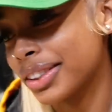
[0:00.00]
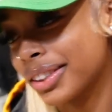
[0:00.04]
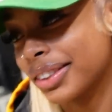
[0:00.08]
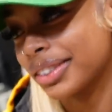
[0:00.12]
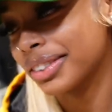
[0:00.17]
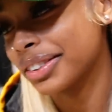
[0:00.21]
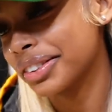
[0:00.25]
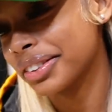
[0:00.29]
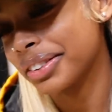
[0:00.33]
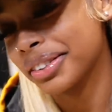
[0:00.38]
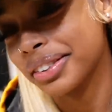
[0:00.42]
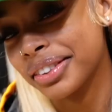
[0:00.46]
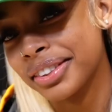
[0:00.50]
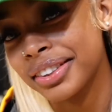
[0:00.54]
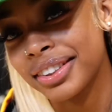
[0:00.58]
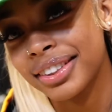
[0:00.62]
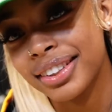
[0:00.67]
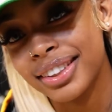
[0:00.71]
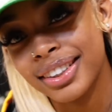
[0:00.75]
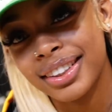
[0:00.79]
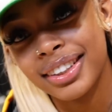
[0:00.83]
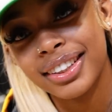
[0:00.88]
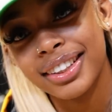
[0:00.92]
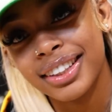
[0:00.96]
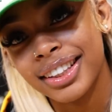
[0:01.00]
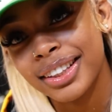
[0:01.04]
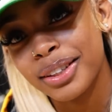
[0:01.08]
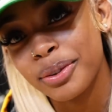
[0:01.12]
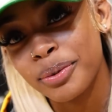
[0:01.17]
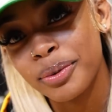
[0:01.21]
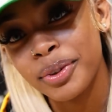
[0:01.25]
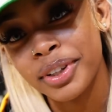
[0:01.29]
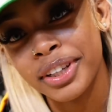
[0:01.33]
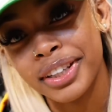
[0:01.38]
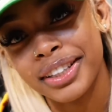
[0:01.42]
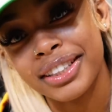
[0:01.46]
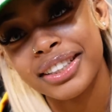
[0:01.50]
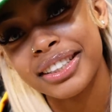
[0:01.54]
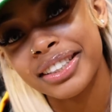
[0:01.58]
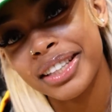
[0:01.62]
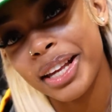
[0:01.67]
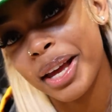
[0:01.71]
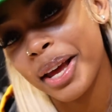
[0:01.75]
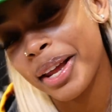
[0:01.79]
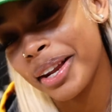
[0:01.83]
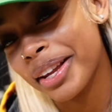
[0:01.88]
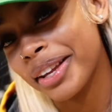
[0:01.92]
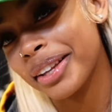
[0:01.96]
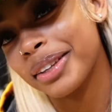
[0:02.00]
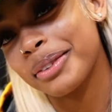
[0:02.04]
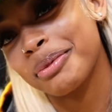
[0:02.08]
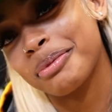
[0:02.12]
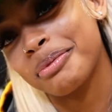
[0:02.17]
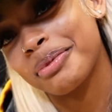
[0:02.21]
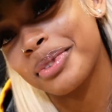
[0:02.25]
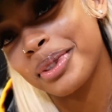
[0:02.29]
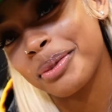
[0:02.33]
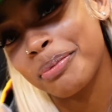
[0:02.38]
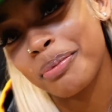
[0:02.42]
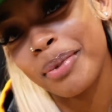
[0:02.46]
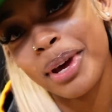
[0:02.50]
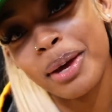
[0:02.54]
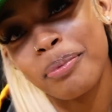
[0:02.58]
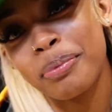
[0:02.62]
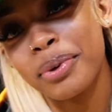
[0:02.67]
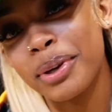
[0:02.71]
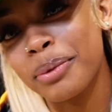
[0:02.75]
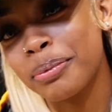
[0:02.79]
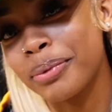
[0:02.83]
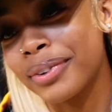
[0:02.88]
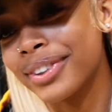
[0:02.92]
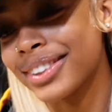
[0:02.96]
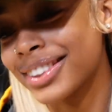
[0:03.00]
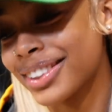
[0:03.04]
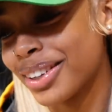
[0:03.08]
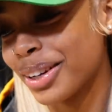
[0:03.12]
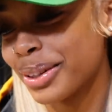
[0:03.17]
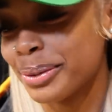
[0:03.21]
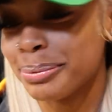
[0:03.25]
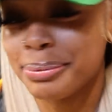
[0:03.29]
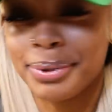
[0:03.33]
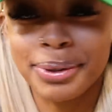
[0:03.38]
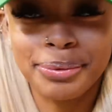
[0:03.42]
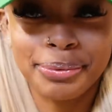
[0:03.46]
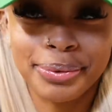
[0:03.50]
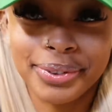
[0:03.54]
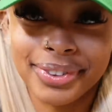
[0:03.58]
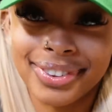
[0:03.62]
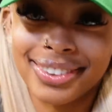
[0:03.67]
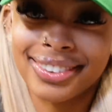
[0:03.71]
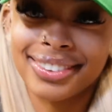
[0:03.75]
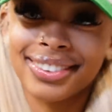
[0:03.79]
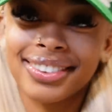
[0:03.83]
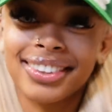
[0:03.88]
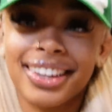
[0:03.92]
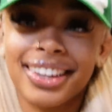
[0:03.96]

to. We didn't said it. He met people, talked to people,